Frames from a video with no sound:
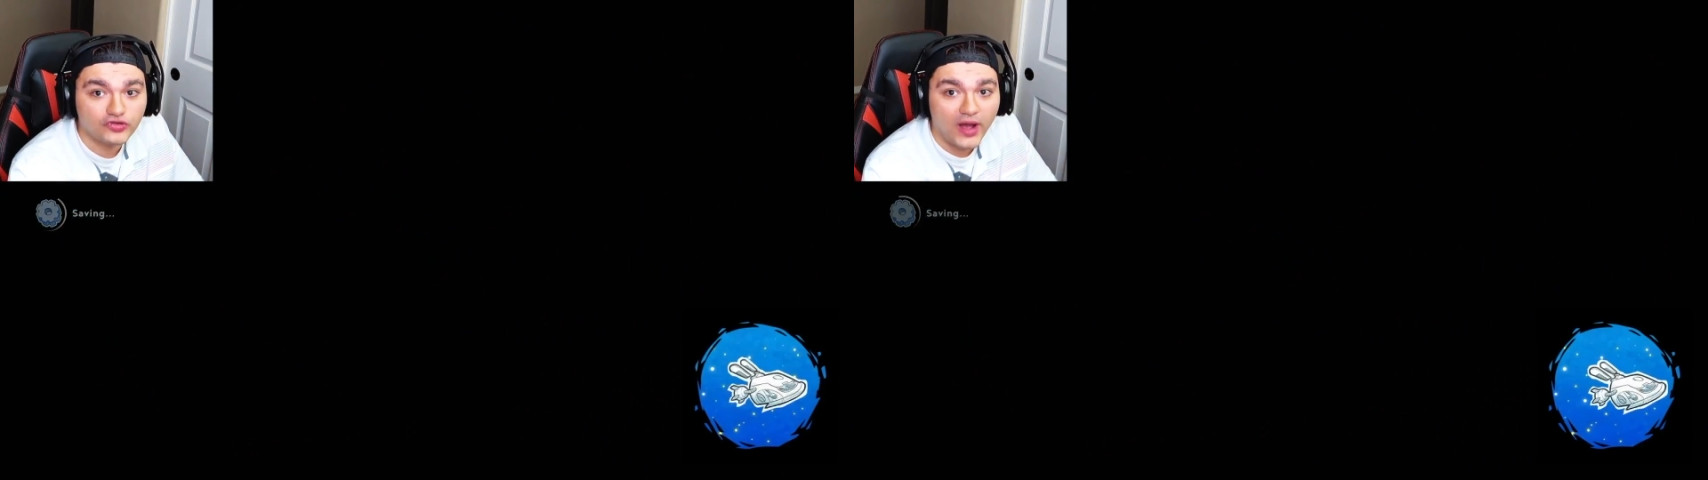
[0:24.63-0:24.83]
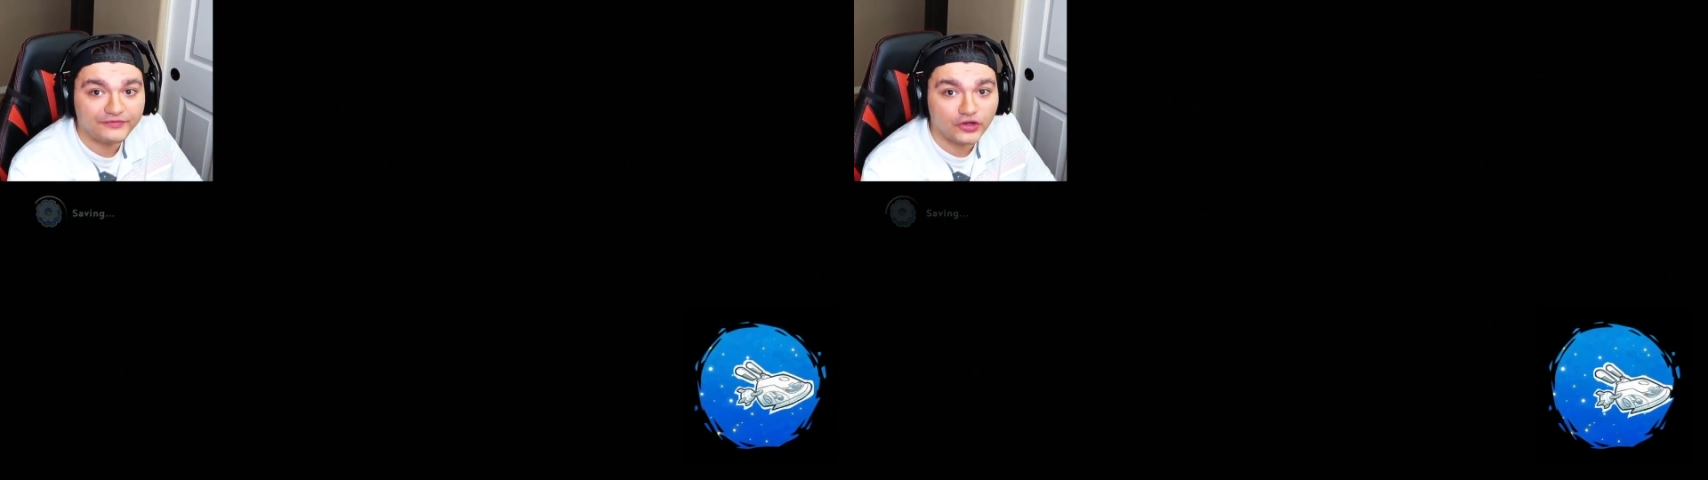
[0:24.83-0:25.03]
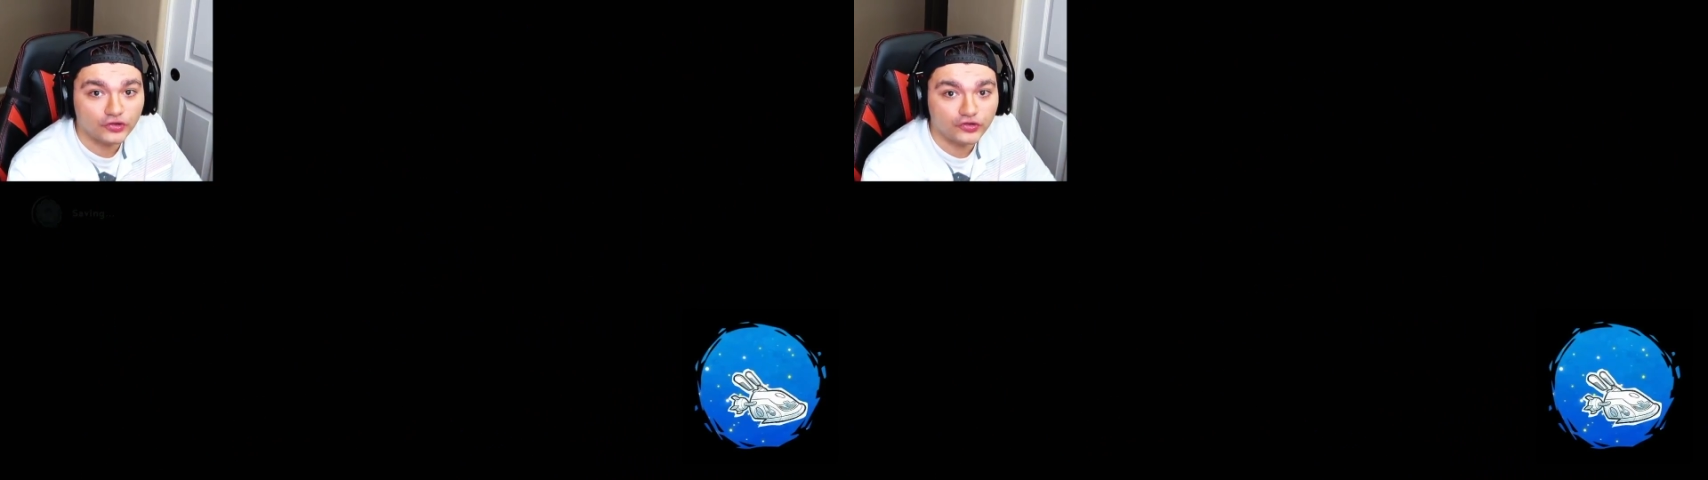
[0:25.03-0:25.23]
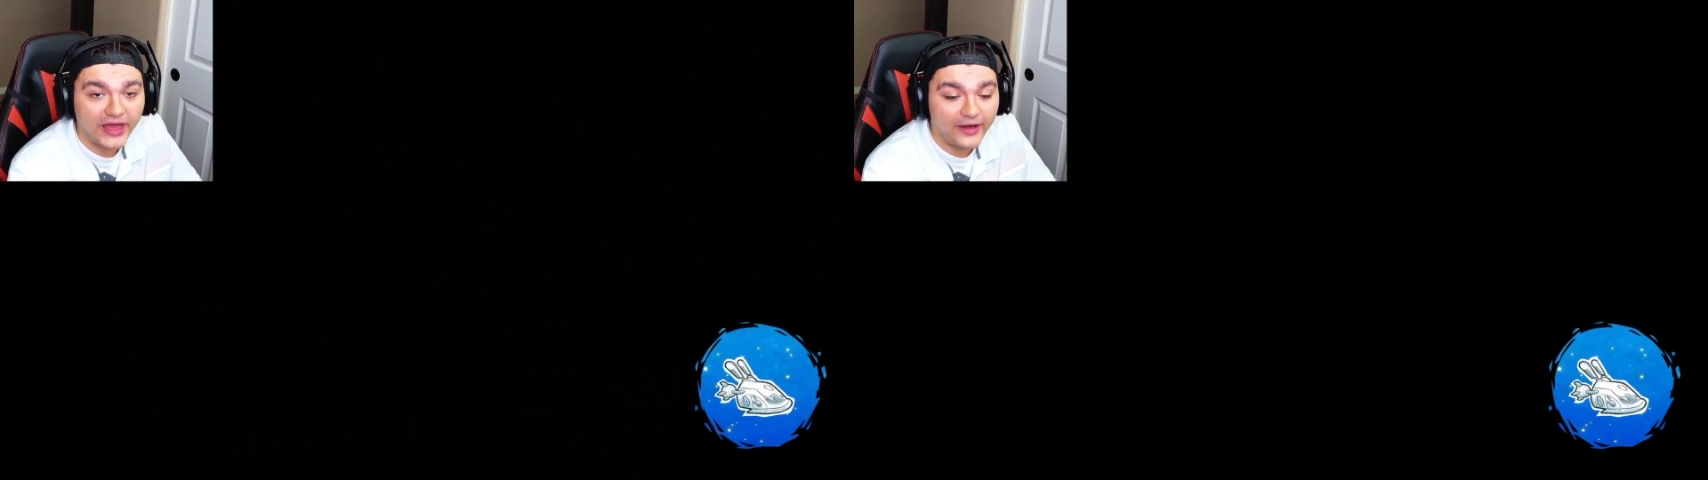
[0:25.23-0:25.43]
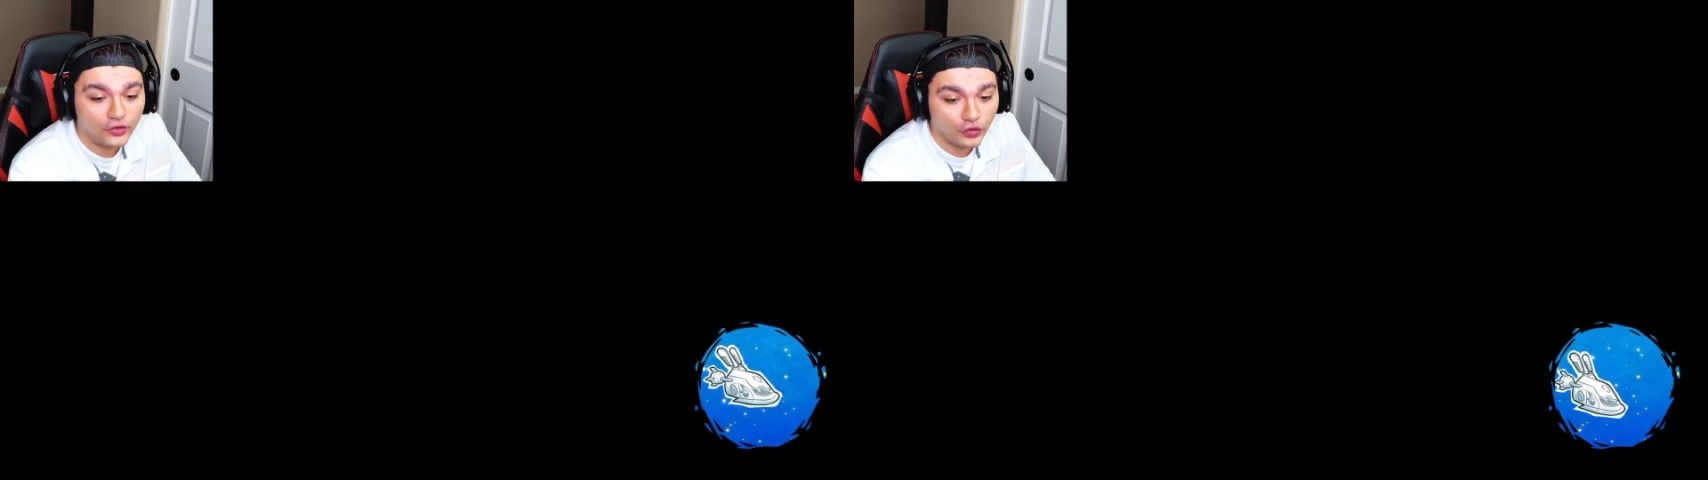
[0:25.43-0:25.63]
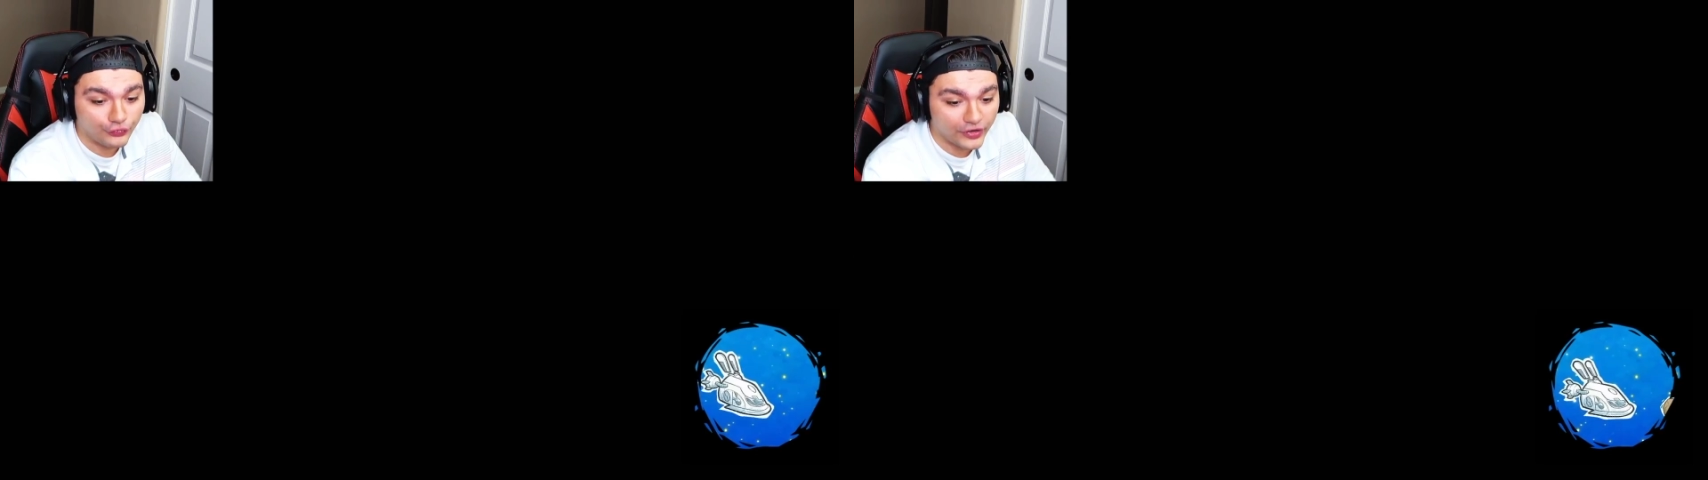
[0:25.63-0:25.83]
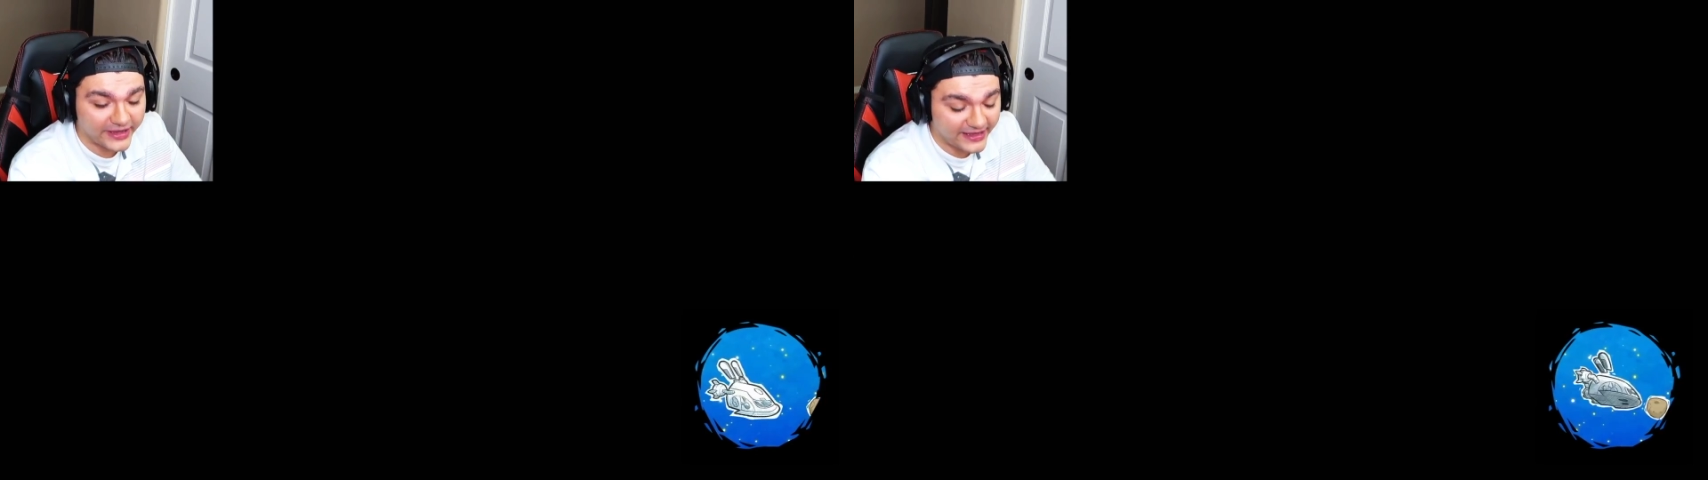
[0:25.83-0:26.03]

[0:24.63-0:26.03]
do I have to go through that all over